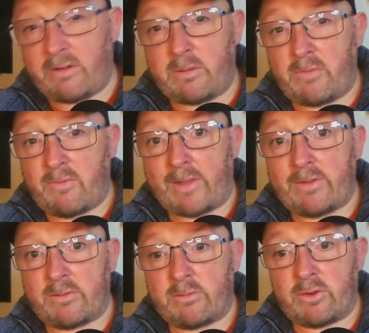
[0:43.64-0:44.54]
be
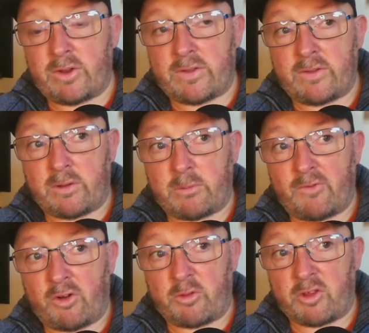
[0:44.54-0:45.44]
random, but it's not gonna be
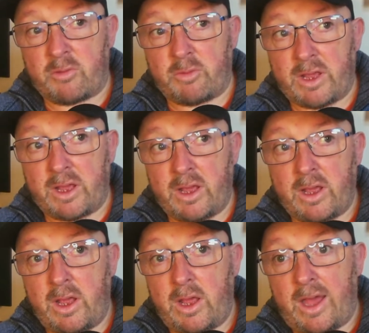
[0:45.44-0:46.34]
vlogs, but it's gonna be
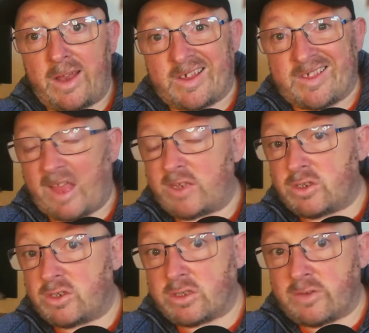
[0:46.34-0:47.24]
an
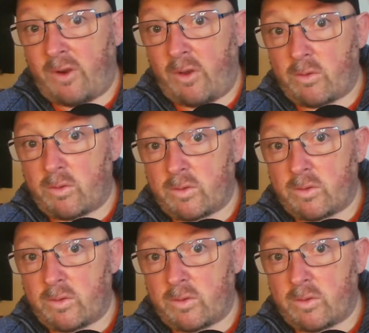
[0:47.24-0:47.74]
extension to the vlogs.